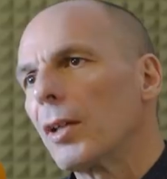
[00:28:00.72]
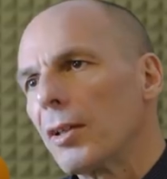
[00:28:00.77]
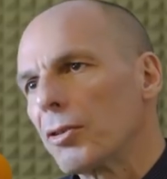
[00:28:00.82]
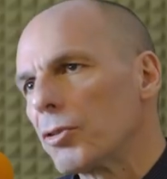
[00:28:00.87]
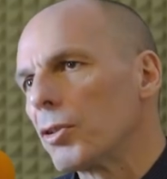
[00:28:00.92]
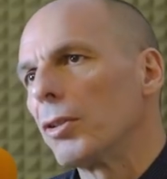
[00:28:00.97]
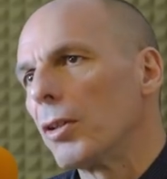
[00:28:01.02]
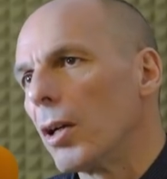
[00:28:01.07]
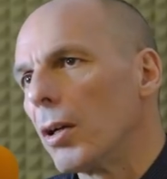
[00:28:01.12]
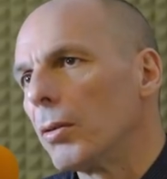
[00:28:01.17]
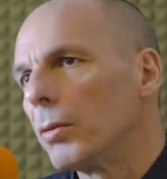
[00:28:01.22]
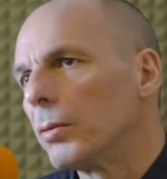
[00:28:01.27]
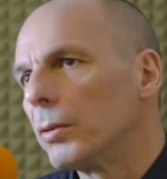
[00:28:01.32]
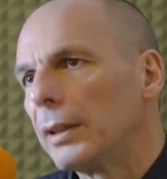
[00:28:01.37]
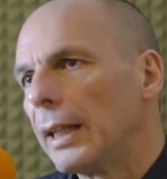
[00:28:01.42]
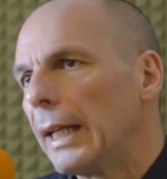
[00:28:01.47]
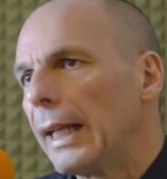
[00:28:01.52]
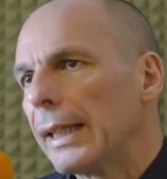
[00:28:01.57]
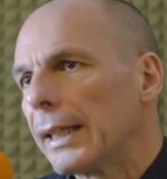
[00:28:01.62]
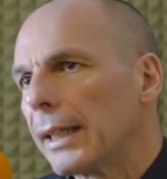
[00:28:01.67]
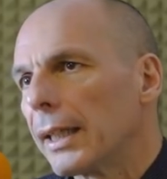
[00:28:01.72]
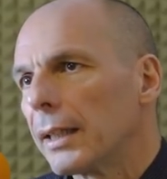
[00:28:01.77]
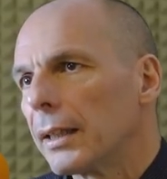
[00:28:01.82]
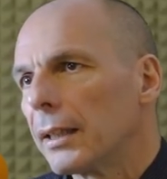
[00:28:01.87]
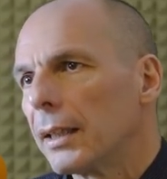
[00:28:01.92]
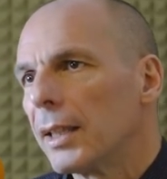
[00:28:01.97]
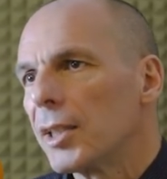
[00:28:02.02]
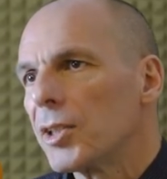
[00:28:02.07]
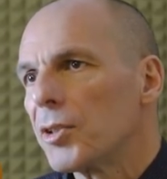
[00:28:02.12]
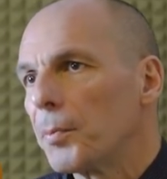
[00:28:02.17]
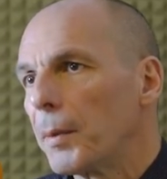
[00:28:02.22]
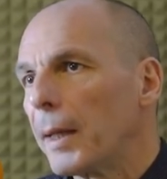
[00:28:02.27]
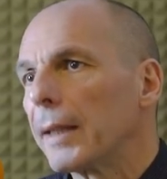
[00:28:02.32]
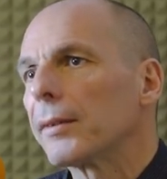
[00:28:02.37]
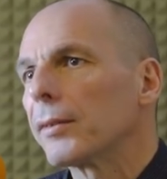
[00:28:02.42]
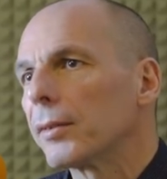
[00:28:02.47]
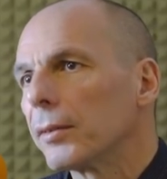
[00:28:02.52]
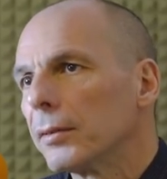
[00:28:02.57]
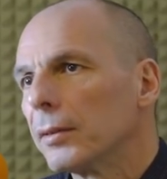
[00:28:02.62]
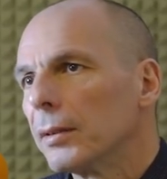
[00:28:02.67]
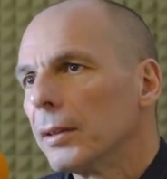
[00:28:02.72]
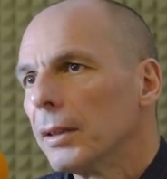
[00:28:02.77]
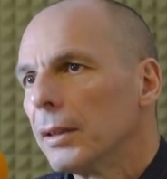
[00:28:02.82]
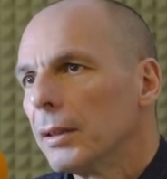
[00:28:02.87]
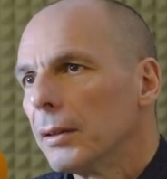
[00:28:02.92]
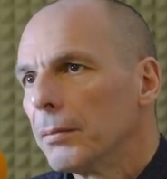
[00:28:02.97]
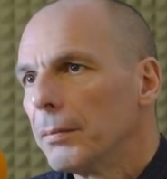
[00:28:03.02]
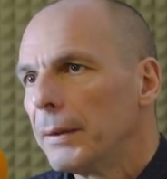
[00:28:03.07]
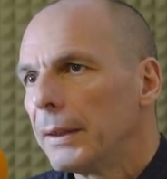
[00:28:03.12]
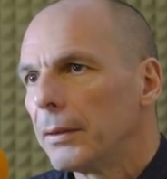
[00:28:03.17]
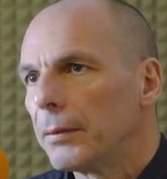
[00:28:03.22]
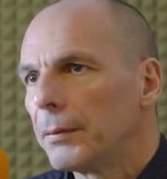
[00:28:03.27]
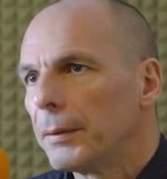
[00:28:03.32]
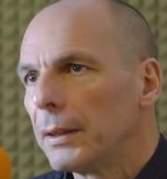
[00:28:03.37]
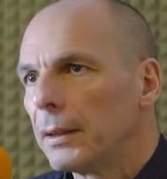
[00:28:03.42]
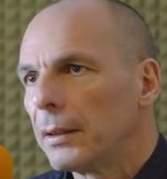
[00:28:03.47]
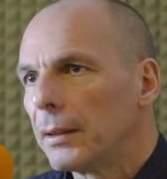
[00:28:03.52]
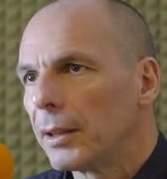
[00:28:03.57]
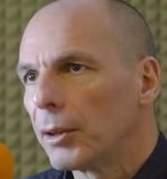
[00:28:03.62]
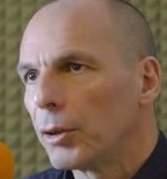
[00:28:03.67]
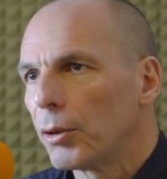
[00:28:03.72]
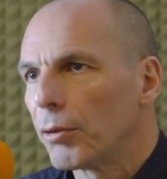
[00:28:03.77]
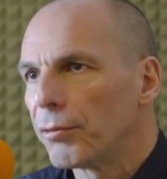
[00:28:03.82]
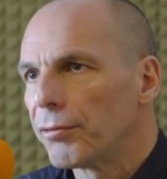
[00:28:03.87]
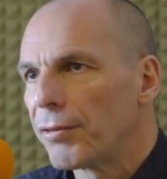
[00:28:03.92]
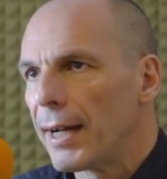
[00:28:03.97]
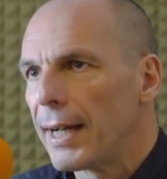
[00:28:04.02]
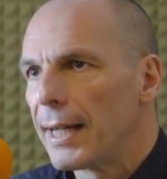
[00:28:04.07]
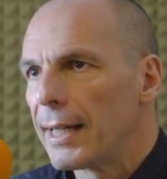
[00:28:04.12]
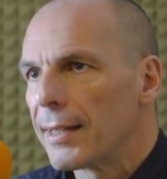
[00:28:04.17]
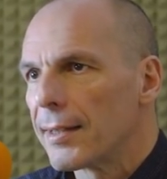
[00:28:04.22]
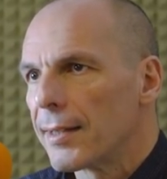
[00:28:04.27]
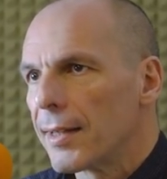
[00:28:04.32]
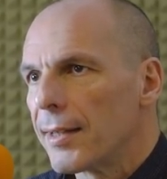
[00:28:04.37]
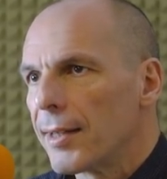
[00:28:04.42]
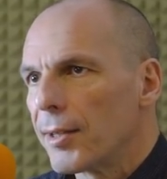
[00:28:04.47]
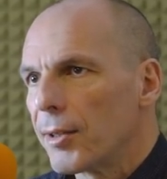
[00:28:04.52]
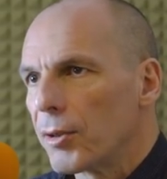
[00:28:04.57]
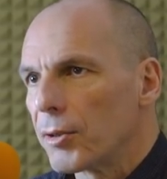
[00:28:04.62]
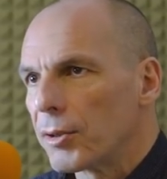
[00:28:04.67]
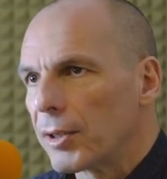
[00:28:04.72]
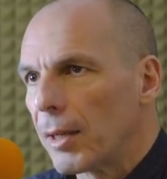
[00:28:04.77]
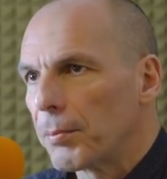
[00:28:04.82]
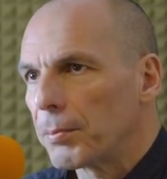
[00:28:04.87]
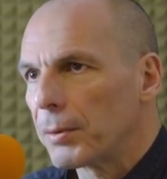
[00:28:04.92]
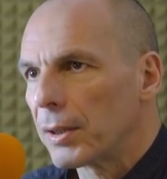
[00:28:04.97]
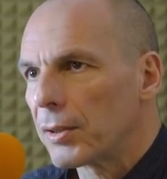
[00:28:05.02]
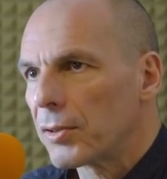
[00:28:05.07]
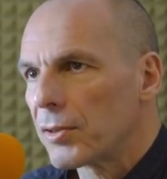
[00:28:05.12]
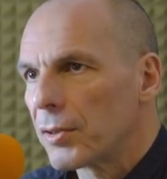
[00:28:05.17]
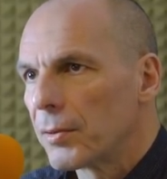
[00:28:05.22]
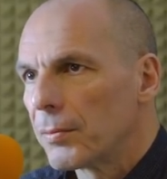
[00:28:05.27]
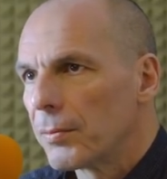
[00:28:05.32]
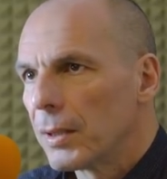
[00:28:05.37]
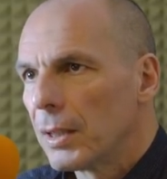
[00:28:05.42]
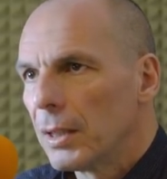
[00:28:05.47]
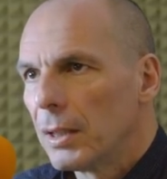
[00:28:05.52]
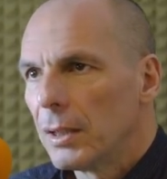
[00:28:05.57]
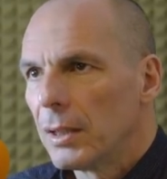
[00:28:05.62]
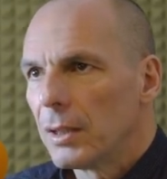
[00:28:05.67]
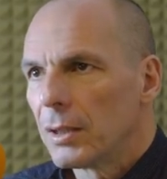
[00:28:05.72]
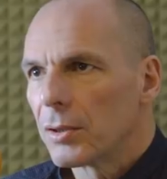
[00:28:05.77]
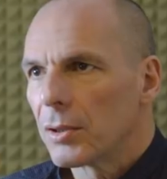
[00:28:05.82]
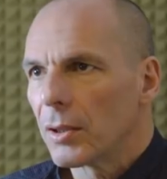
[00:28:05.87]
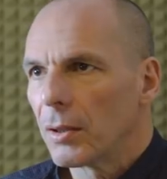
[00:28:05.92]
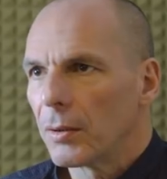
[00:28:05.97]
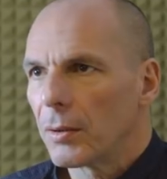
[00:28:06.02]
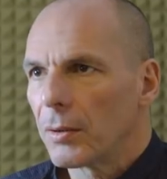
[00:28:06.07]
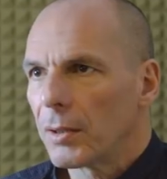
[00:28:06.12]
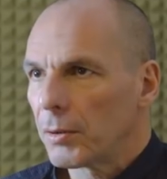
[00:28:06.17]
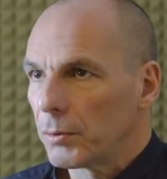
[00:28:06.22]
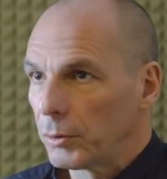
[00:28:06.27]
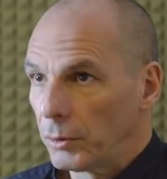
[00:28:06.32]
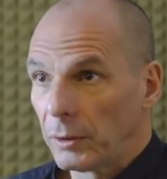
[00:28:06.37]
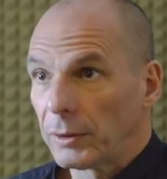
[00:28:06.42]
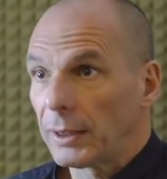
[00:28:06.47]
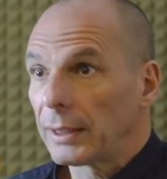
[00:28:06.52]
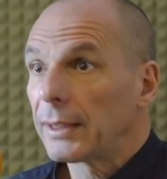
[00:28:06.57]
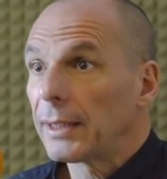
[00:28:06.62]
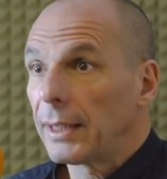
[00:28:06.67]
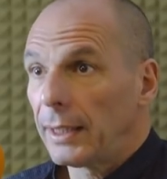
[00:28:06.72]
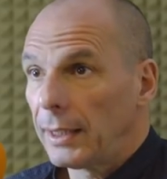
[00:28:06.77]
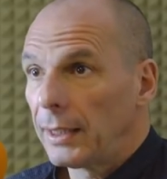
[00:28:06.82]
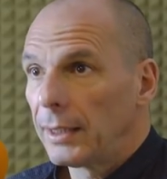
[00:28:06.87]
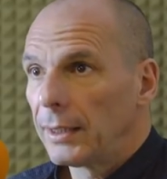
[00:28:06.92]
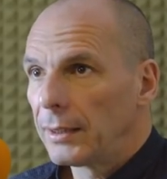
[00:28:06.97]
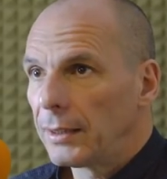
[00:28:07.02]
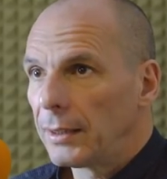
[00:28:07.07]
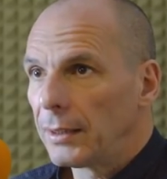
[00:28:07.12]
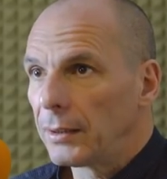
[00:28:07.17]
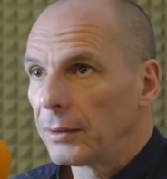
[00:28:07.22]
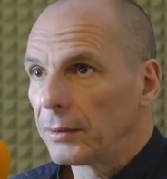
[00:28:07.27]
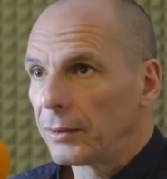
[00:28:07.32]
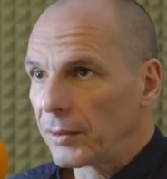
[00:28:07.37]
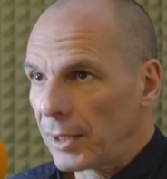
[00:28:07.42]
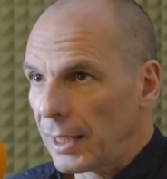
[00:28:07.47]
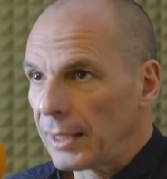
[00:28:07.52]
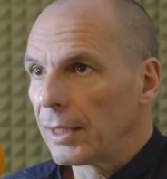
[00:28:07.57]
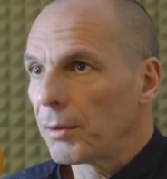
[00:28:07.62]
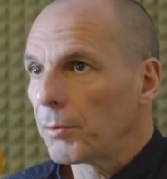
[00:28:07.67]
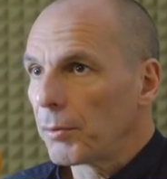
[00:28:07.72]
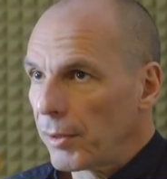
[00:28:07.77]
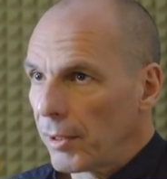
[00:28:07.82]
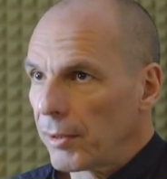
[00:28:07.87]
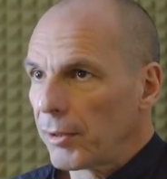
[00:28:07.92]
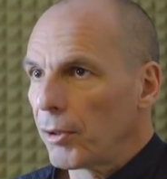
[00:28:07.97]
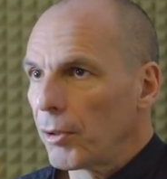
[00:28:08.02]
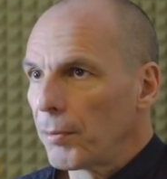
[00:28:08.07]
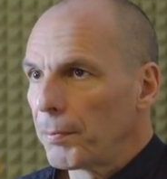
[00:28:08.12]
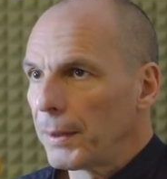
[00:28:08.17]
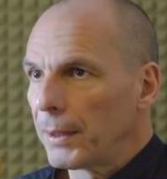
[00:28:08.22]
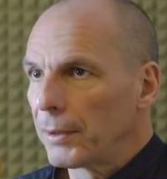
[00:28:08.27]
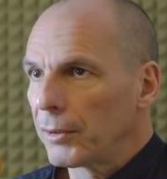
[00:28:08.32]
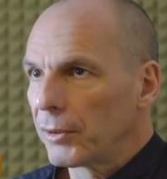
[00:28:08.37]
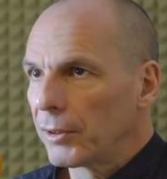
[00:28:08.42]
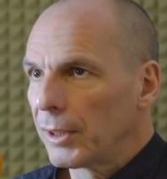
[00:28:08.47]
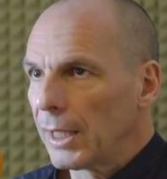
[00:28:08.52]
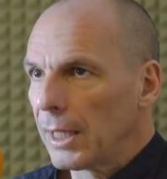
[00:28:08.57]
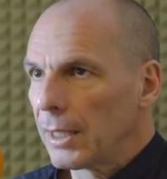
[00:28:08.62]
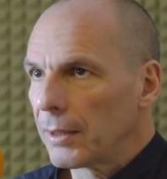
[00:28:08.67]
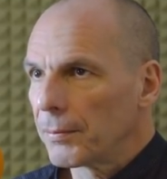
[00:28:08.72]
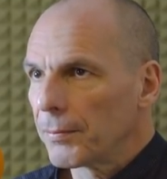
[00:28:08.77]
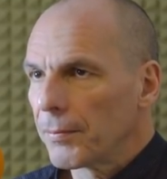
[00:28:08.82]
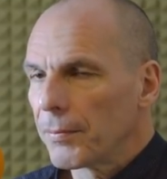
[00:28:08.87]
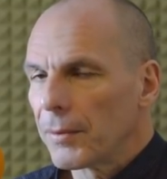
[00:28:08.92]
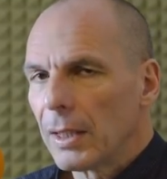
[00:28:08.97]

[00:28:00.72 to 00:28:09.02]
as you know, Die Linke is split between the Europhiles and the Eurosceptics. So they could not agree on running with our European New Deal.